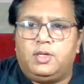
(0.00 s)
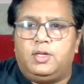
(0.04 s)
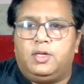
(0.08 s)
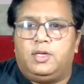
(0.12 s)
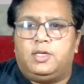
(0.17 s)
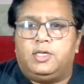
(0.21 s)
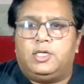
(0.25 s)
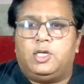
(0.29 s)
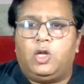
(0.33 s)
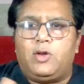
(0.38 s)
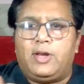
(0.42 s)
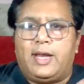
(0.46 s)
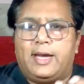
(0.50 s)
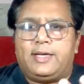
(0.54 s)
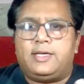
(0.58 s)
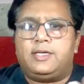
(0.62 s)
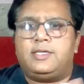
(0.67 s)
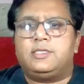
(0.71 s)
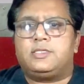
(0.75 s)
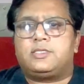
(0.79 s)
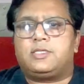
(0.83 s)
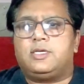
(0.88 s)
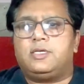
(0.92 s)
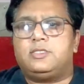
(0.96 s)
Now let us
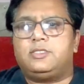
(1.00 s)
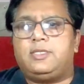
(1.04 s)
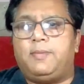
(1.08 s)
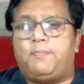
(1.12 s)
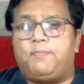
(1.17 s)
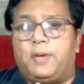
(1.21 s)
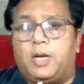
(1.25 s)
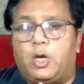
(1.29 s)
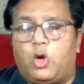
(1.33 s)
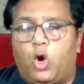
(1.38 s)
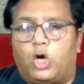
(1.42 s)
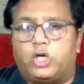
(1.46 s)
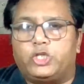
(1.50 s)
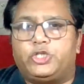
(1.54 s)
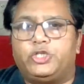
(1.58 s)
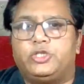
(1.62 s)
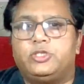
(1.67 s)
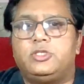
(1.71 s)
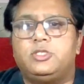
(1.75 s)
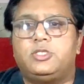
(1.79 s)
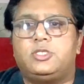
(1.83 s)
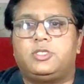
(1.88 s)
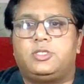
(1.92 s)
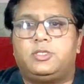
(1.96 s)
discuss the
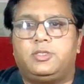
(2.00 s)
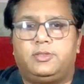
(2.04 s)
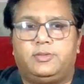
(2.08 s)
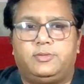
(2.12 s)
precautions.